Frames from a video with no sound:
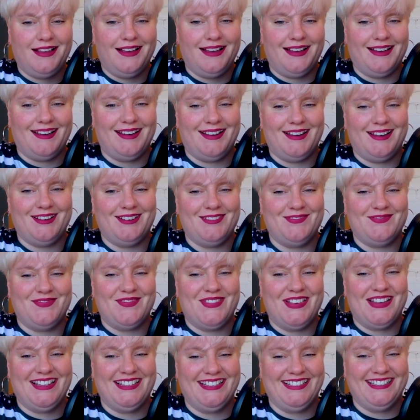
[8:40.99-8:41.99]

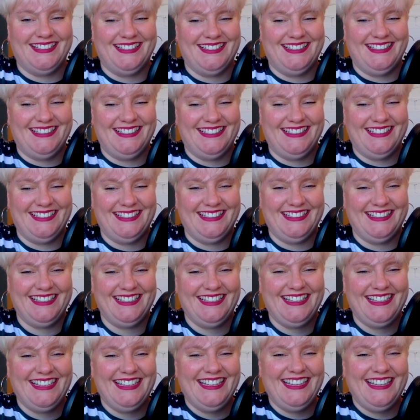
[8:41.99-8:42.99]

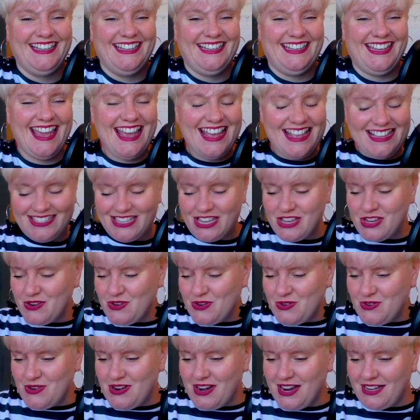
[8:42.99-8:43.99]
Yeah,
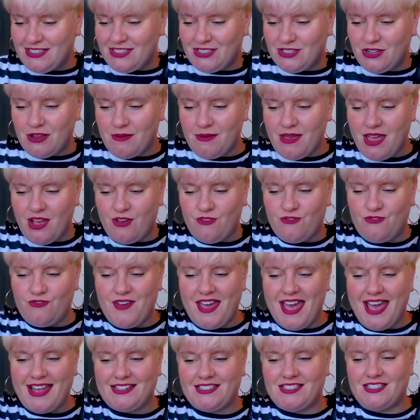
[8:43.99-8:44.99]
so let's talk about
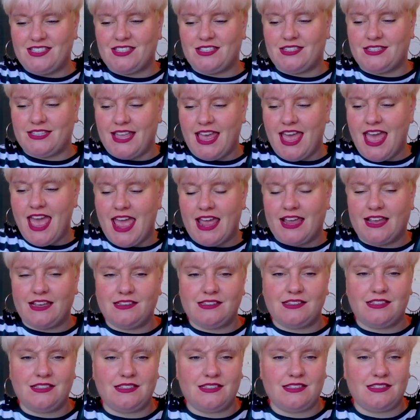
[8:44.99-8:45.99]
fat
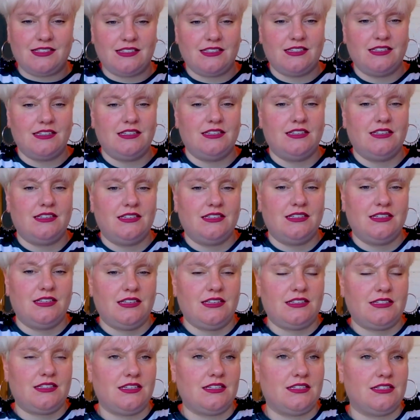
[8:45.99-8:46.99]
sex
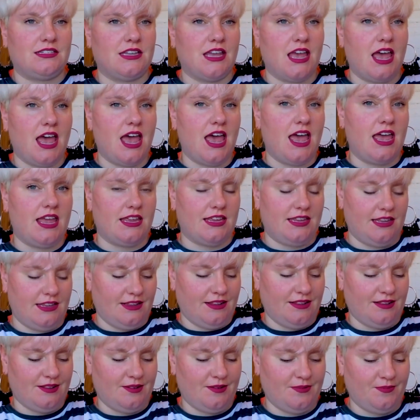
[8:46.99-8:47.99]
today
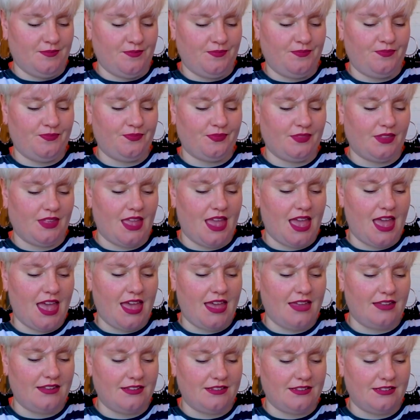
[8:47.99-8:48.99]

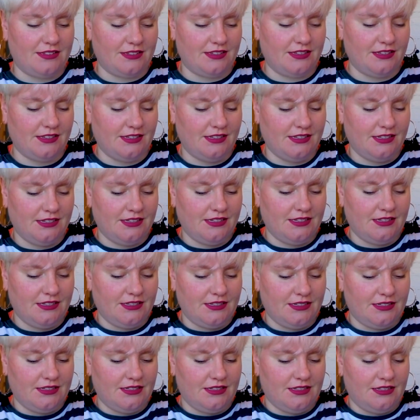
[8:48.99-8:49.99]
and
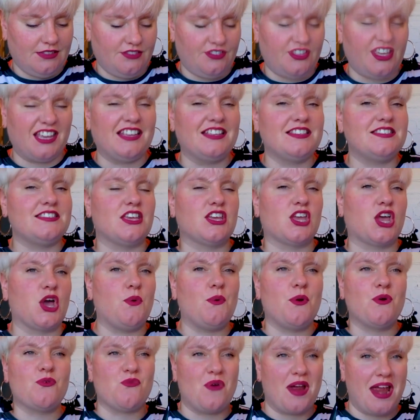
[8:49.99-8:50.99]
things that
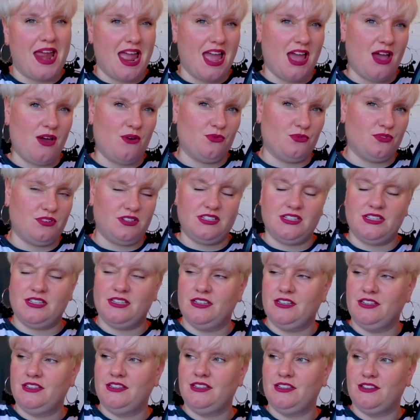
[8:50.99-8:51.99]
go around
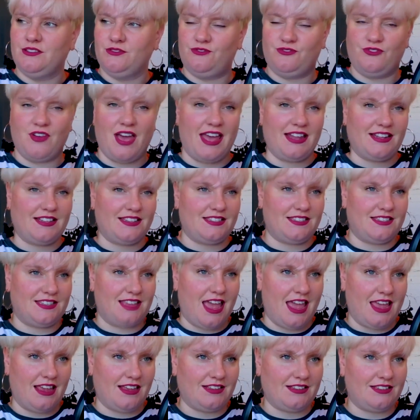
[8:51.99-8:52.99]
fat
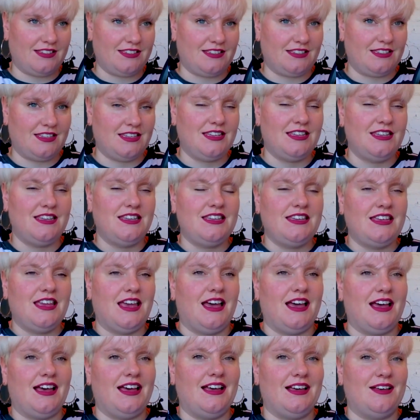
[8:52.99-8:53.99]
sex.
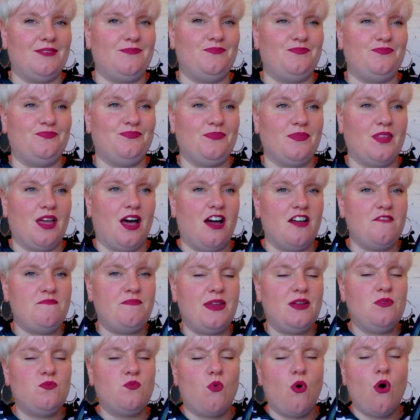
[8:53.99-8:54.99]
I've
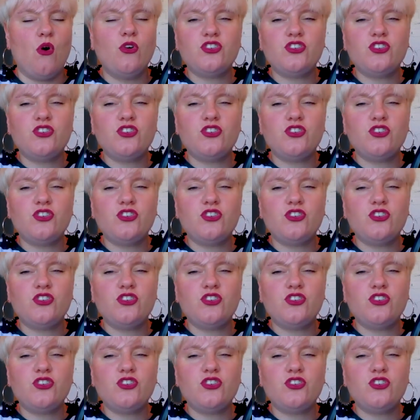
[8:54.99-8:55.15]
been